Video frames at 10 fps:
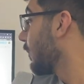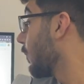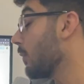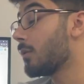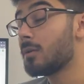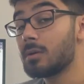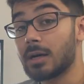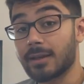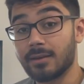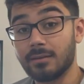Or
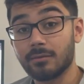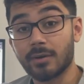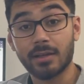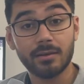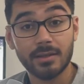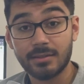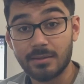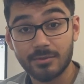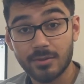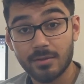I can recognize the
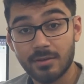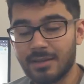absurdity.